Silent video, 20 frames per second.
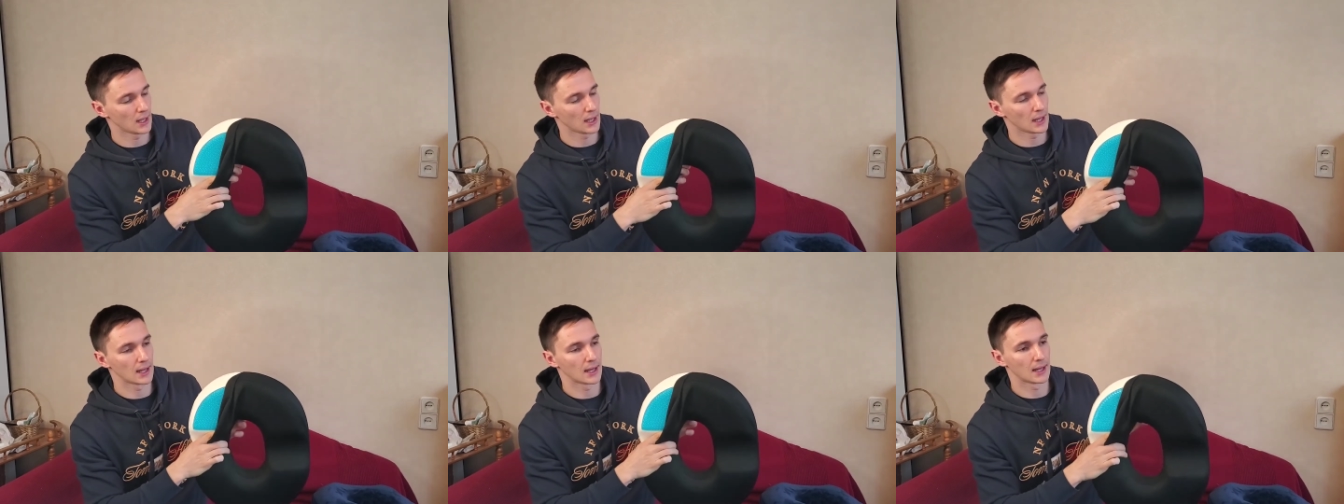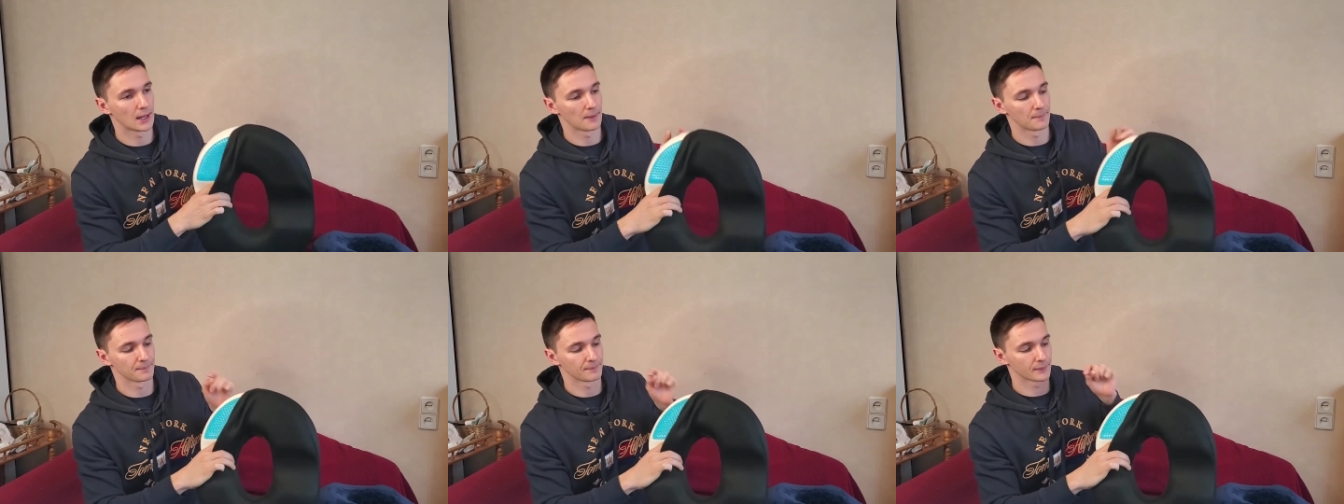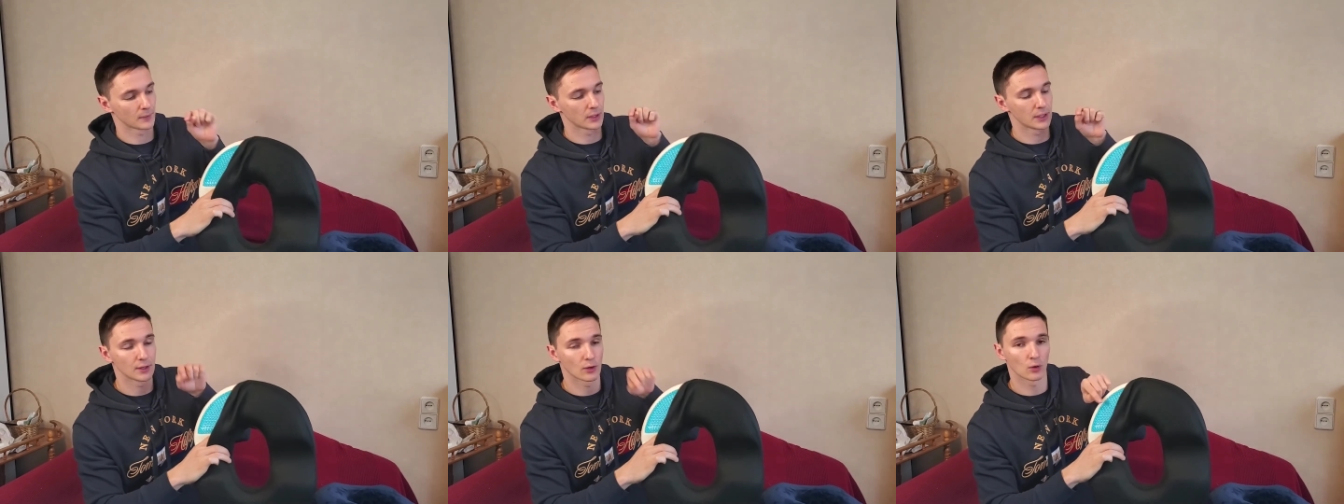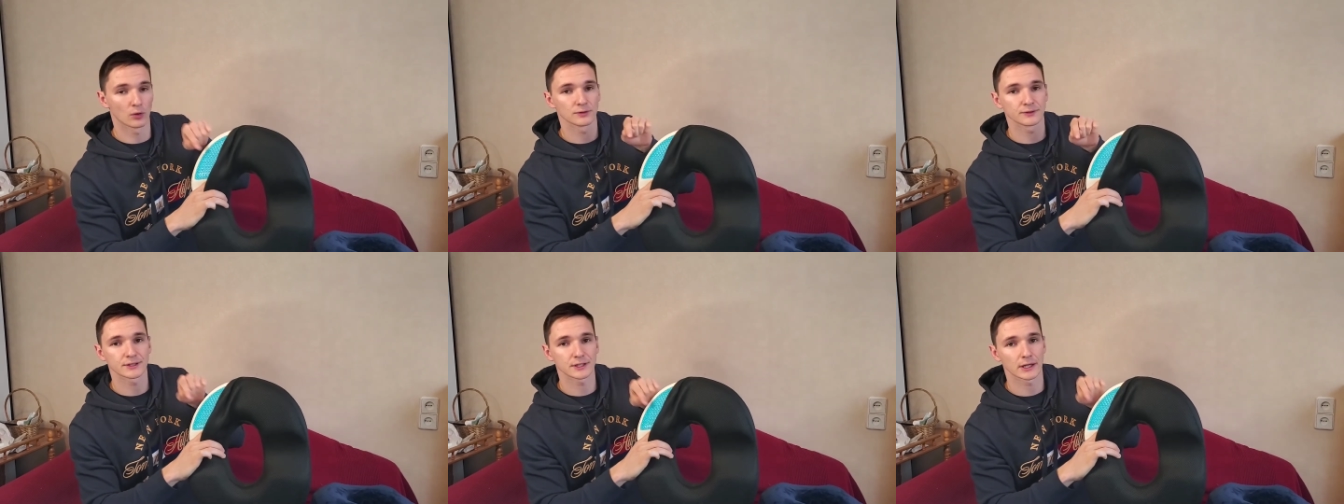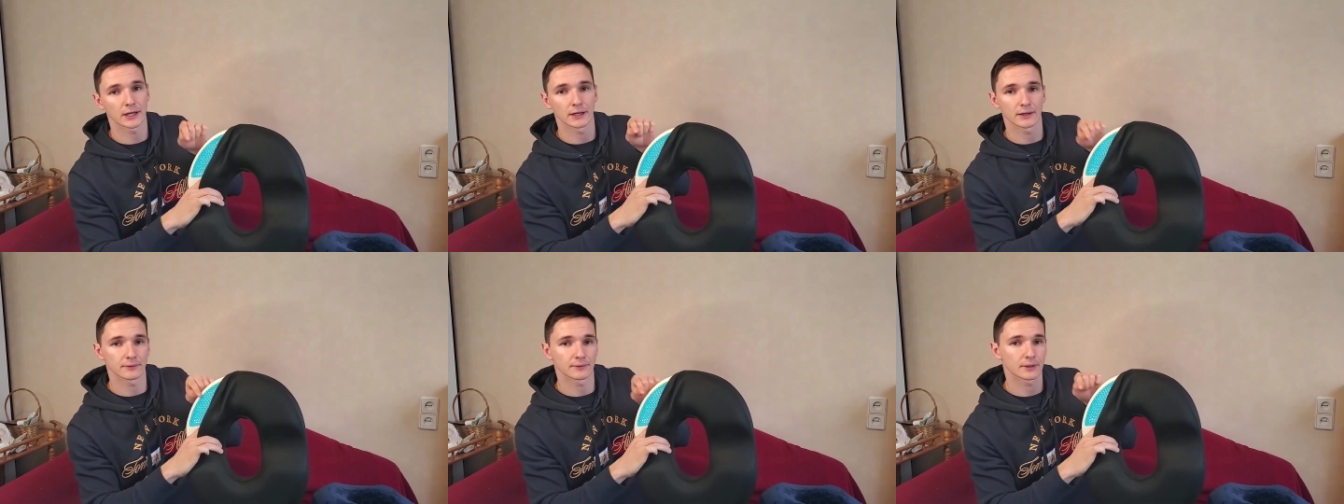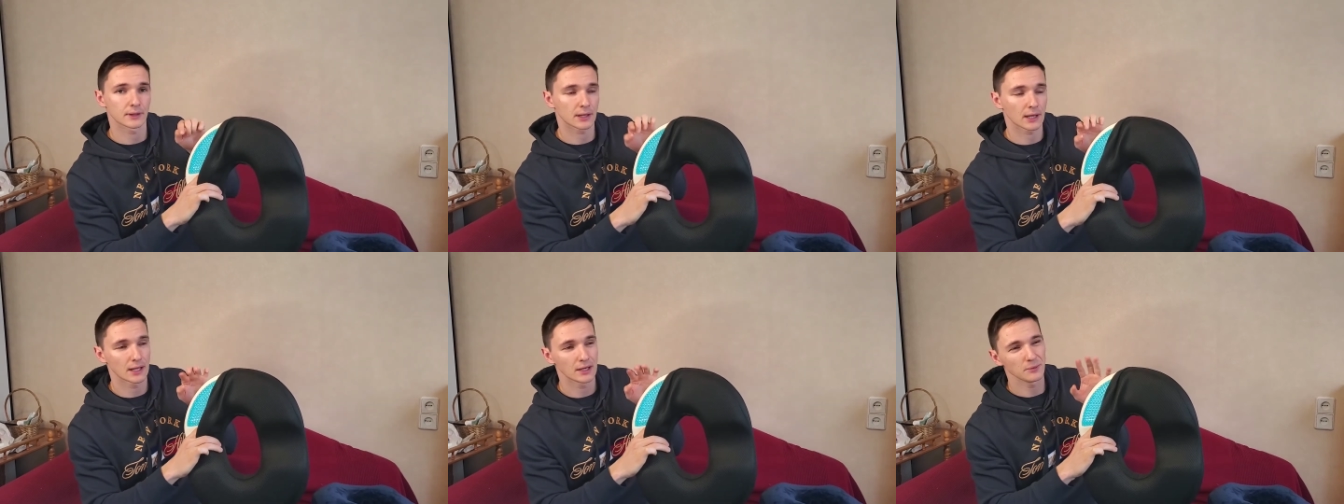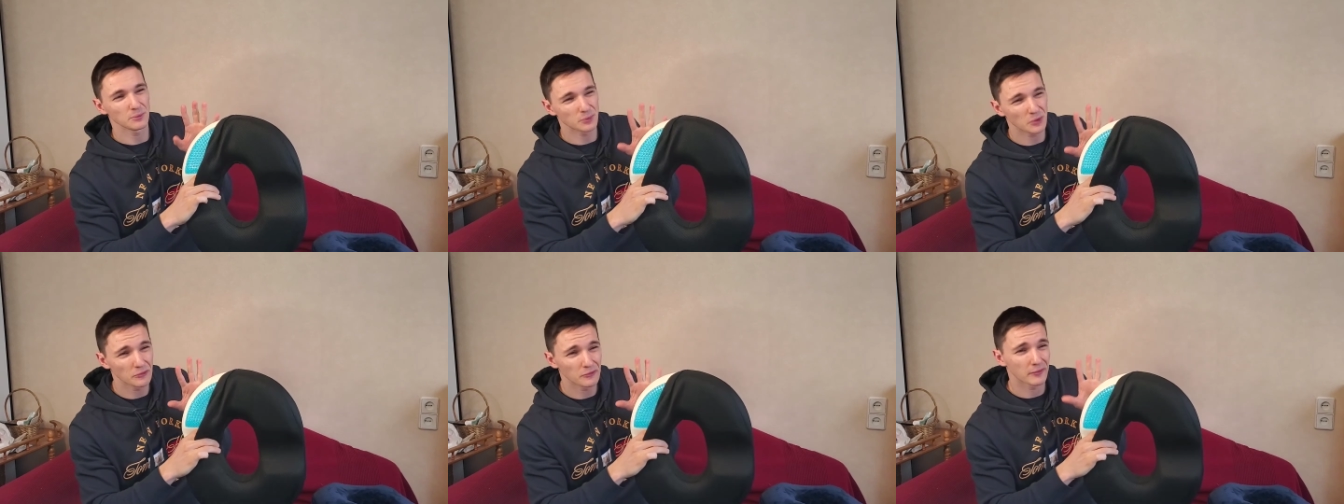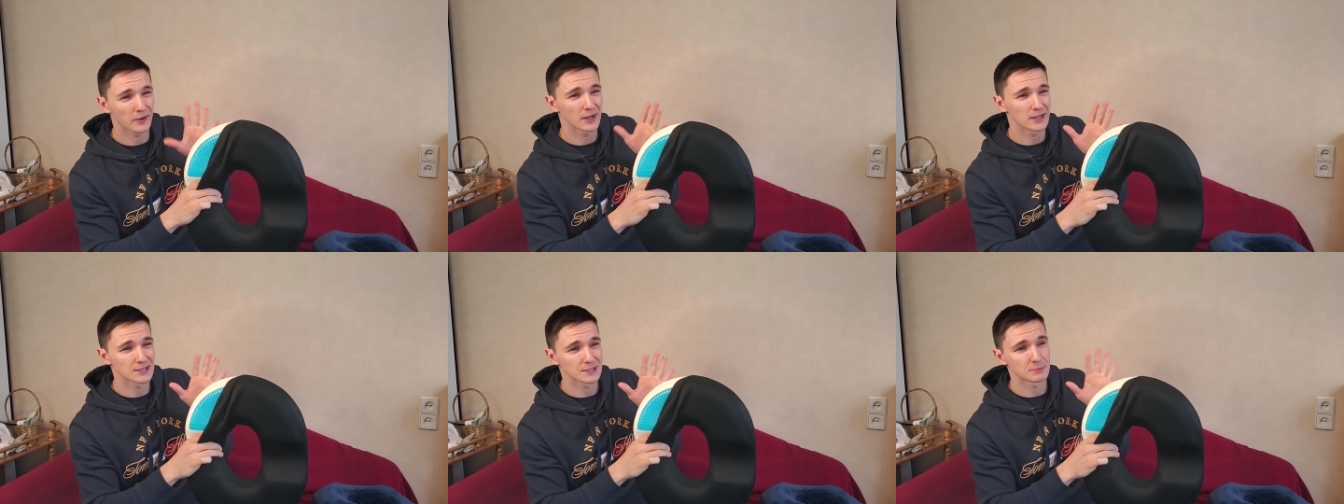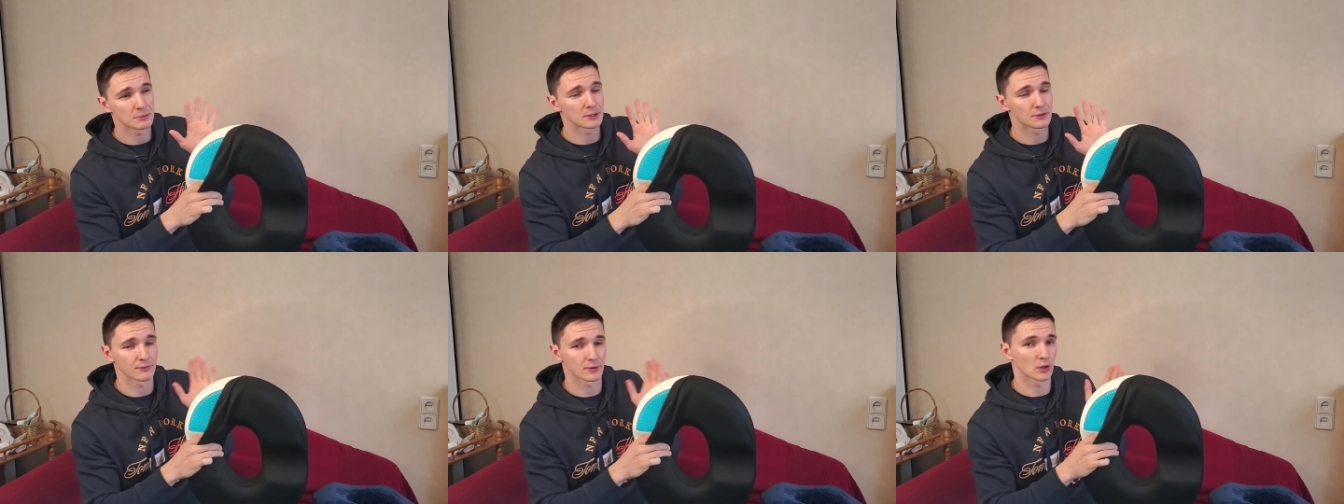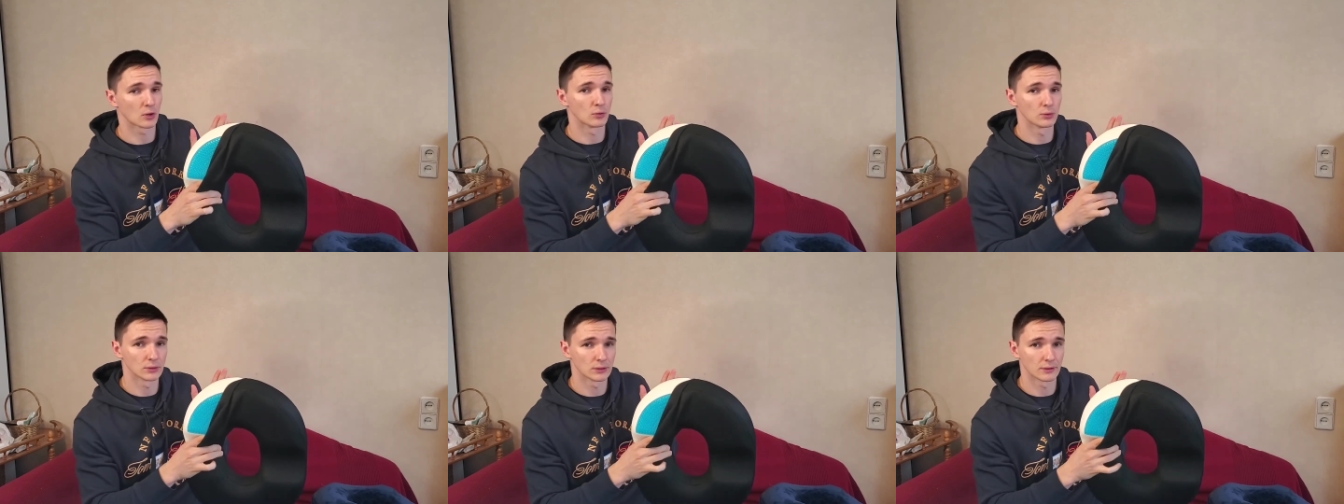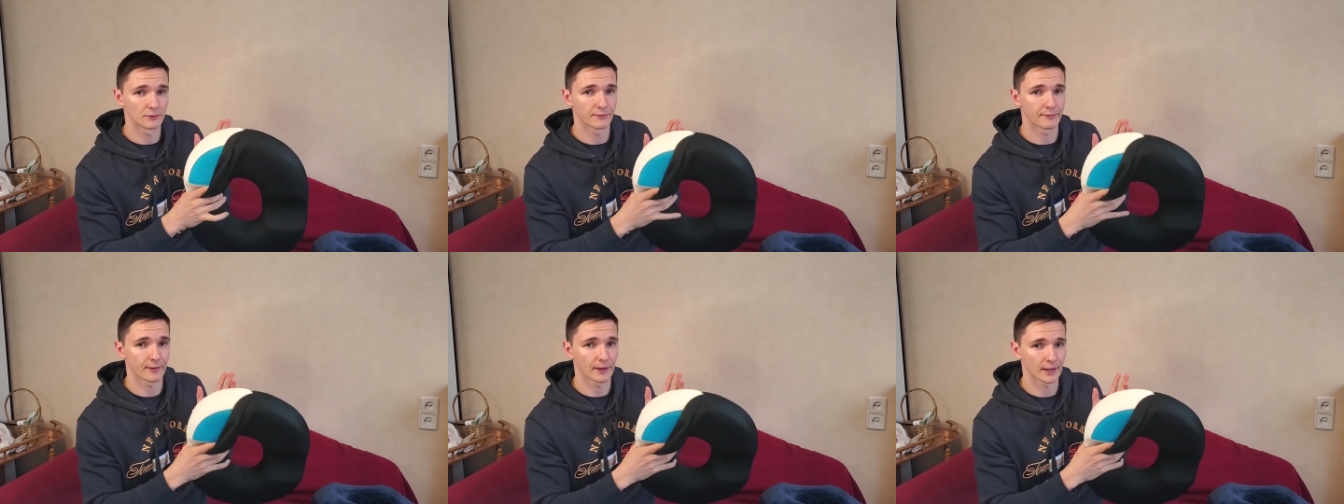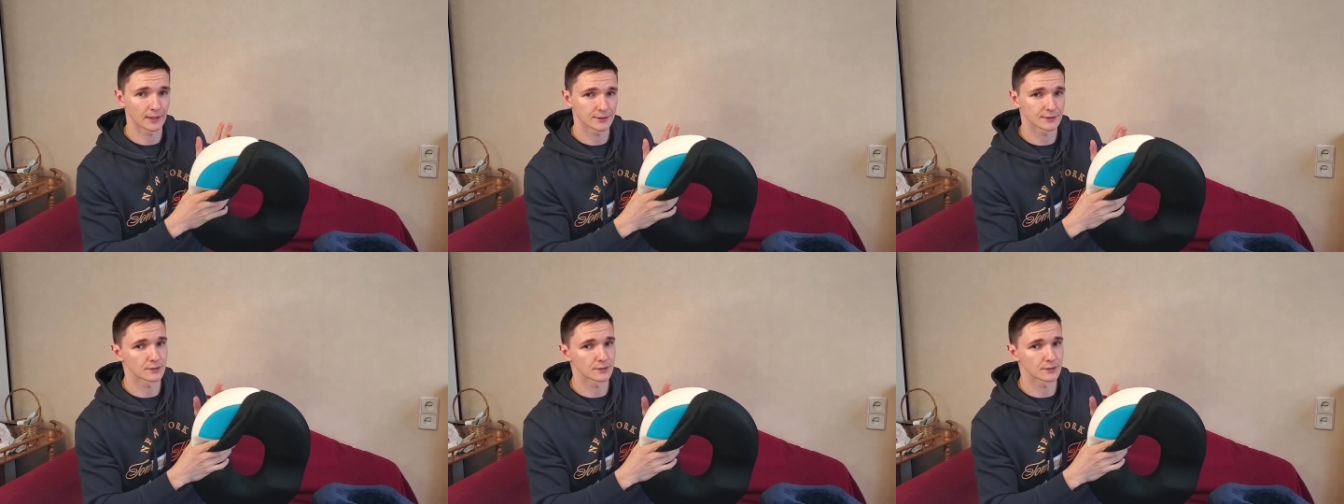Um, it also kind of provides a bit of a cooling effect.